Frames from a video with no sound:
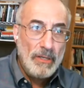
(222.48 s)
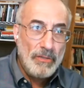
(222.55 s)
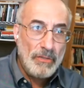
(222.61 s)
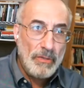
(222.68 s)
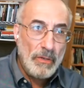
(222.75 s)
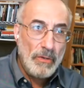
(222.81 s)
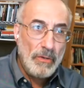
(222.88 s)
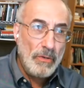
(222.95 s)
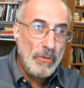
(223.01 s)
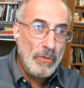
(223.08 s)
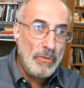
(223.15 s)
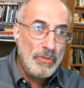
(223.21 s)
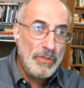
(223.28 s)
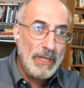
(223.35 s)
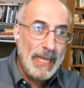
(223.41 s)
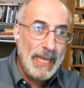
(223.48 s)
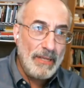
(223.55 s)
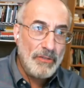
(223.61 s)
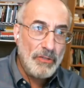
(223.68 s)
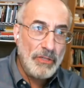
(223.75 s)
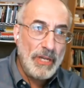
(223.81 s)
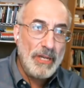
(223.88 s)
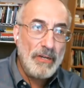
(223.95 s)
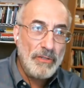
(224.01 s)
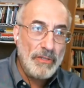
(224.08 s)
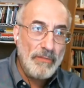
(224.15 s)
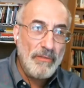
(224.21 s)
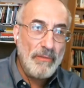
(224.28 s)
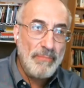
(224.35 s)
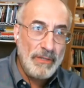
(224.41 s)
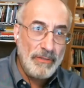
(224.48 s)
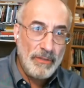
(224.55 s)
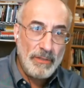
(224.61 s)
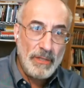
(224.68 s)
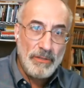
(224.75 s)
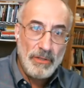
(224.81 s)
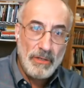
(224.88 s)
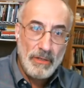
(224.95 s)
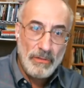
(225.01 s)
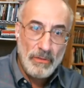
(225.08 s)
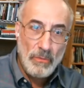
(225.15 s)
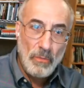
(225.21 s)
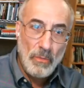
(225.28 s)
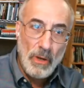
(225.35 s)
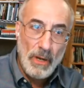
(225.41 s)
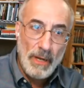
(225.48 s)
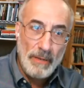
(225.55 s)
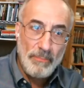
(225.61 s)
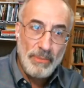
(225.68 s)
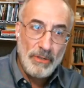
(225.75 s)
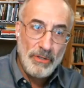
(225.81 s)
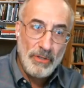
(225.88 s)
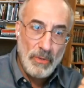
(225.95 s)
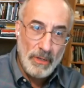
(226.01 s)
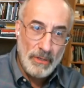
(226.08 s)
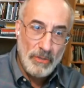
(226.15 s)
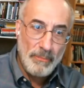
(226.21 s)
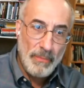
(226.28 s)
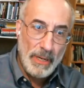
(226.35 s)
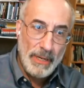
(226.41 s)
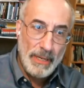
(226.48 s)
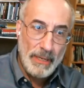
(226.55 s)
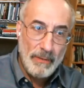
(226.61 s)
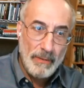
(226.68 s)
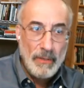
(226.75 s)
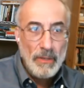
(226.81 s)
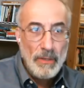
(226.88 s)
So she has shares of a business that she doesn't want, but she wants money.